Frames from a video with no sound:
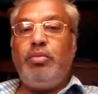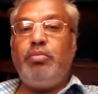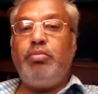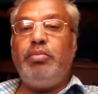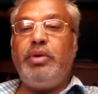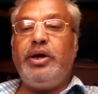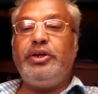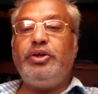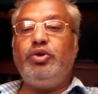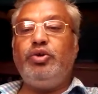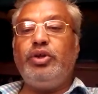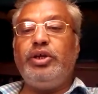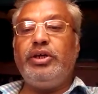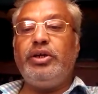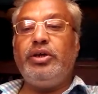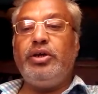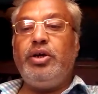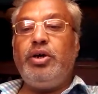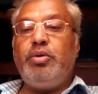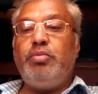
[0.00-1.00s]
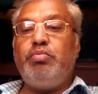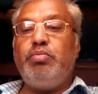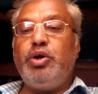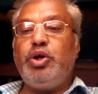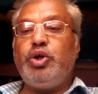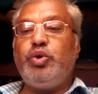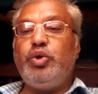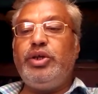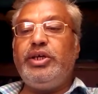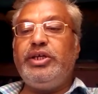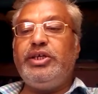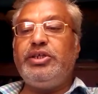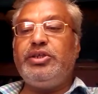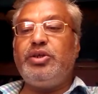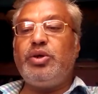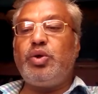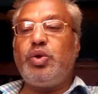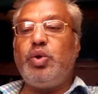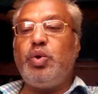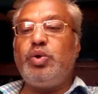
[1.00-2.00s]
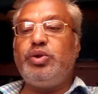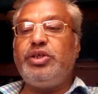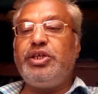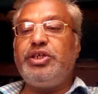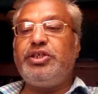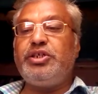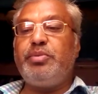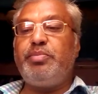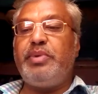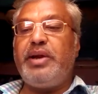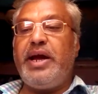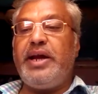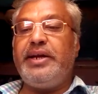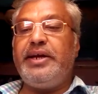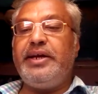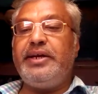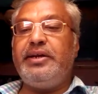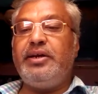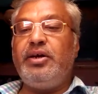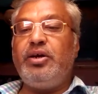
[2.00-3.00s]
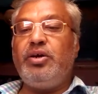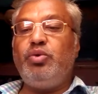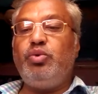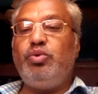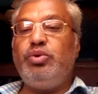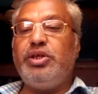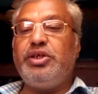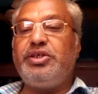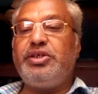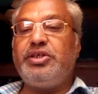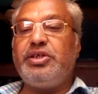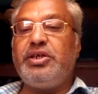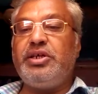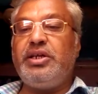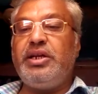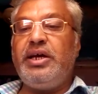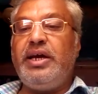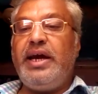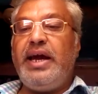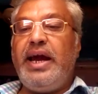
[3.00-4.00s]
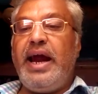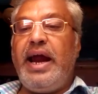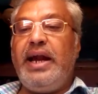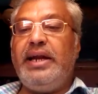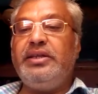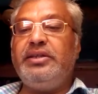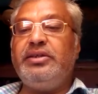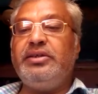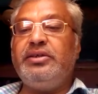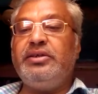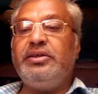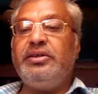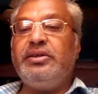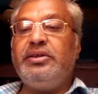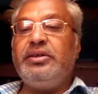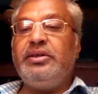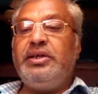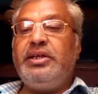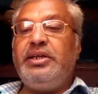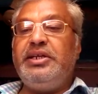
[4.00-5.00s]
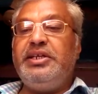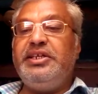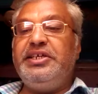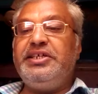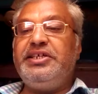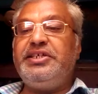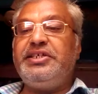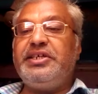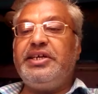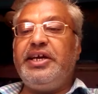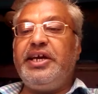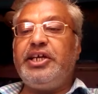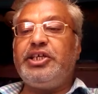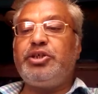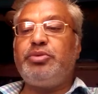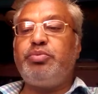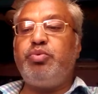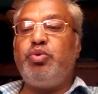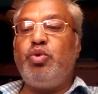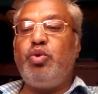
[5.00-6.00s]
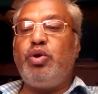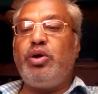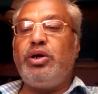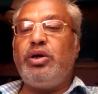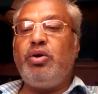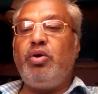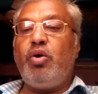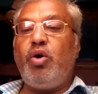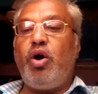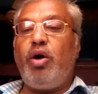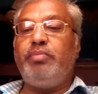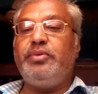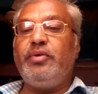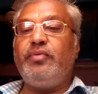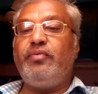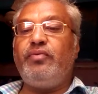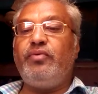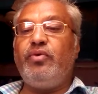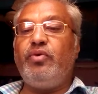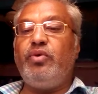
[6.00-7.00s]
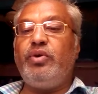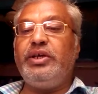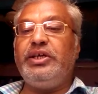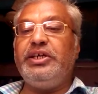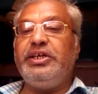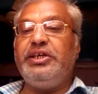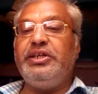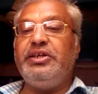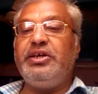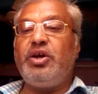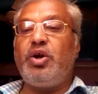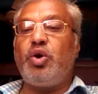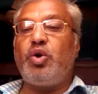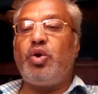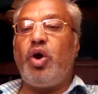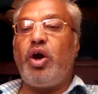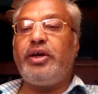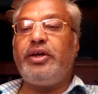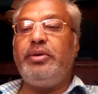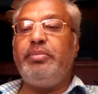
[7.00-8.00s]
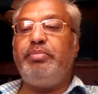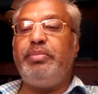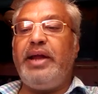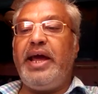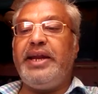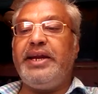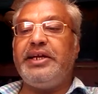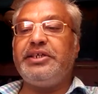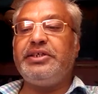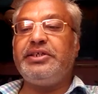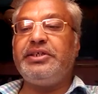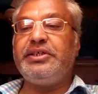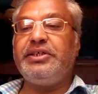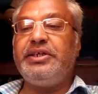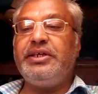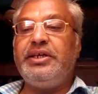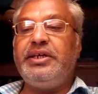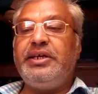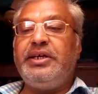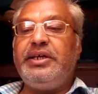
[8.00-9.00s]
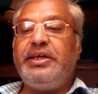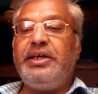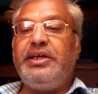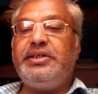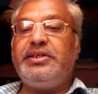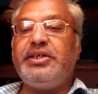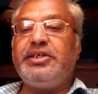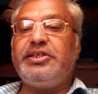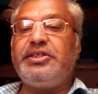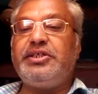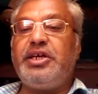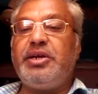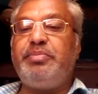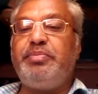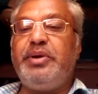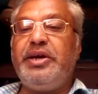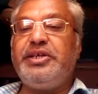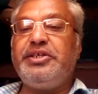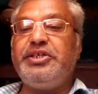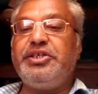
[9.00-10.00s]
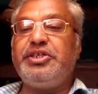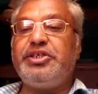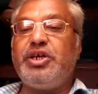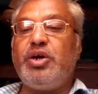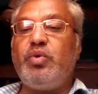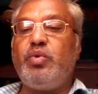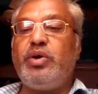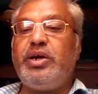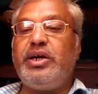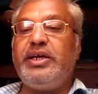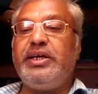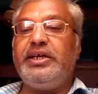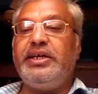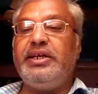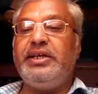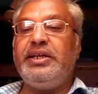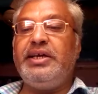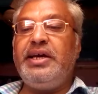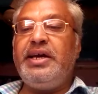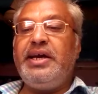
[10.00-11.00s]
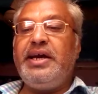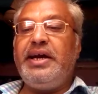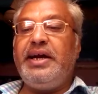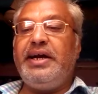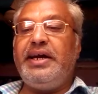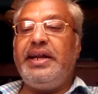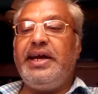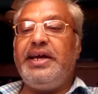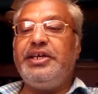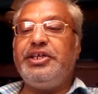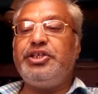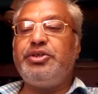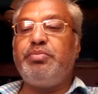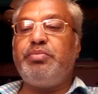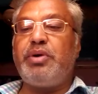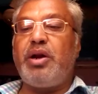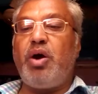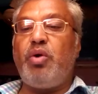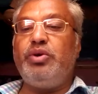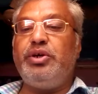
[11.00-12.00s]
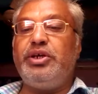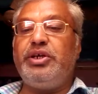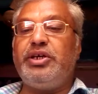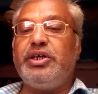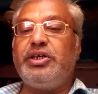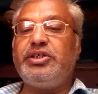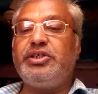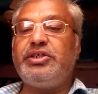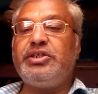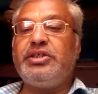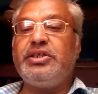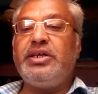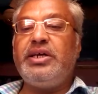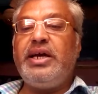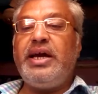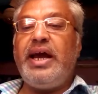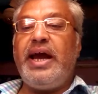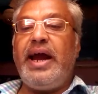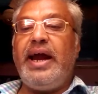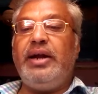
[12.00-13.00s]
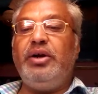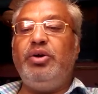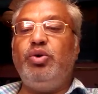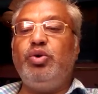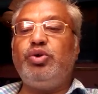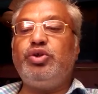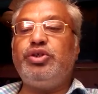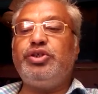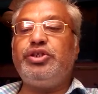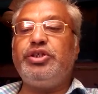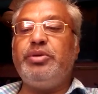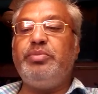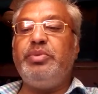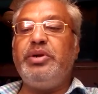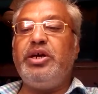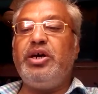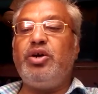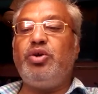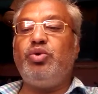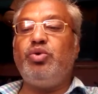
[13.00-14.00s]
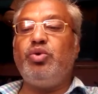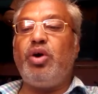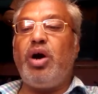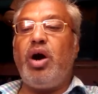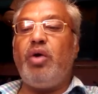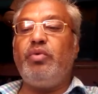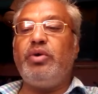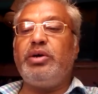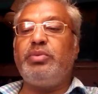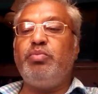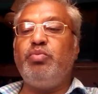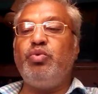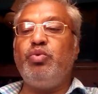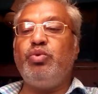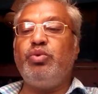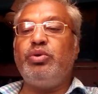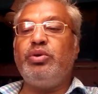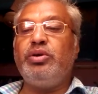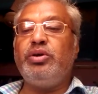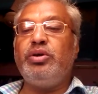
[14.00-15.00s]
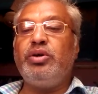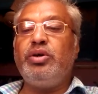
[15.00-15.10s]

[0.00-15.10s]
Mercury. Mercury is the closest planet to the Sun and the least explored of the four inner rocky planets. Its surface is covered in grayish brown dust and looks similar to our Moon,